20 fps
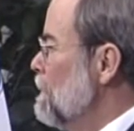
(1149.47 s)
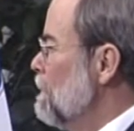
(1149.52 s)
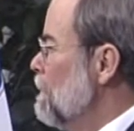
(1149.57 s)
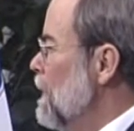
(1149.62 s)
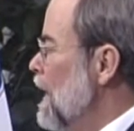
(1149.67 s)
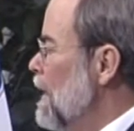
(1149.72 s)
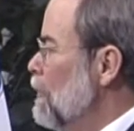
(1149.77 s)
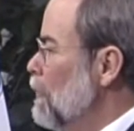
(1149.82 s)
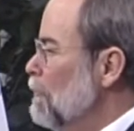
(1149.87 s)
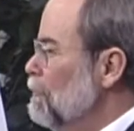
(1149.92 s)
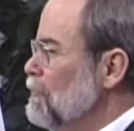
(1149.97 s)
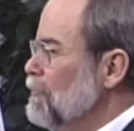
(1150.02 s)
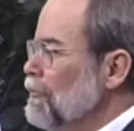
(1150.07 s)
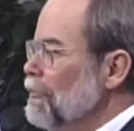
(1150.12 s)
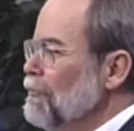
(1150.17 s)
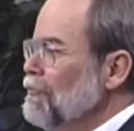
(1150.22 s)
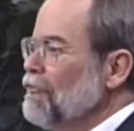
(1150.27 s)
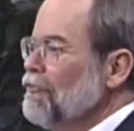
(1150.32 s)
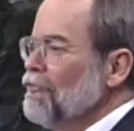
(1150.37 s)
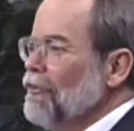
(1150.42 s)
My home
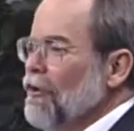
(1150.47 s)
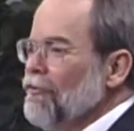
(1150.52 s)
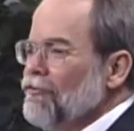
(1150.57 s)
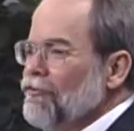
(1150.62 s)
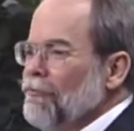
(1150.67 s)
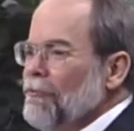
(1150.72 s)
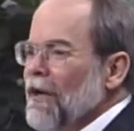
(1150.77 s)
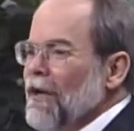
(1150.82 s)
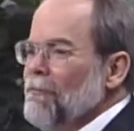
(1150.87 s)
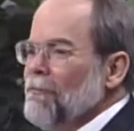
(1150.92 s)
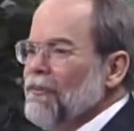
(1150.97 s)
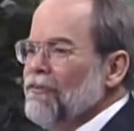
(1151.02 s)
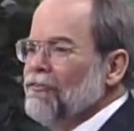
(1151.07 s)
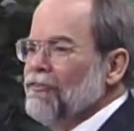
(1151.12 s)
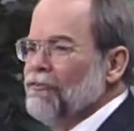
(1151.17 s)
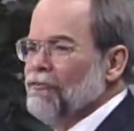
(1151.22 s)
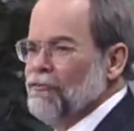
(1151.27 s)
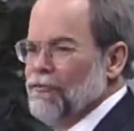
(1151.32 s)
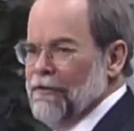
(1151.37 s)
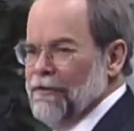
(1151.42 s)
church is also my
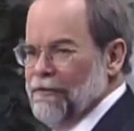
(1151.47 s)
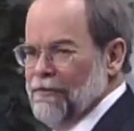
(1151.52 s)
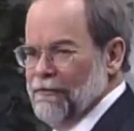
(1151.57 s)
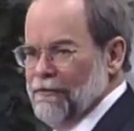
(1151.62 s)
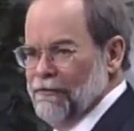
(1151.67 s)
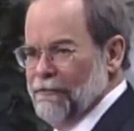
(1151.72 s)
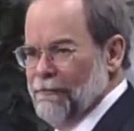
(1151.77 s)
mission field